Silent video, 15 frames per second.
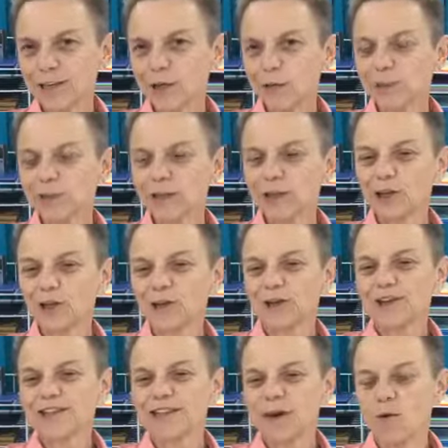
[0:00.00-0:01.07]
Well, now y'all are
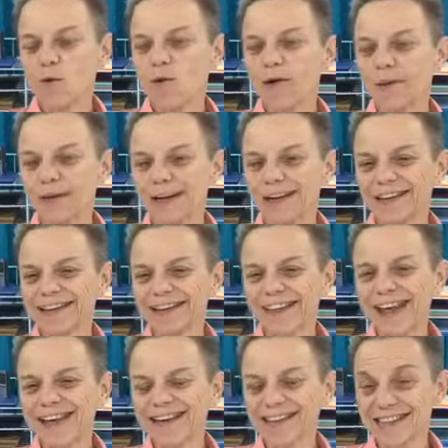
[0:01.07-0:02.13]
going to say, well, wait a minute, Holly,
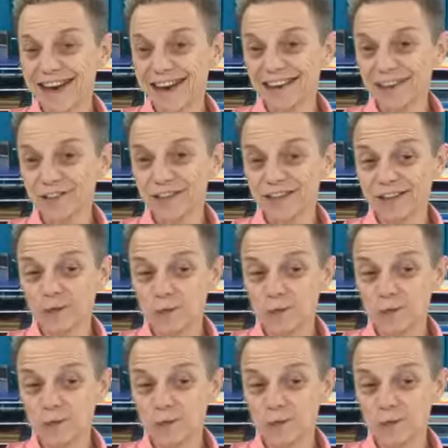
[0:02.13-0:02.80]
that design that you did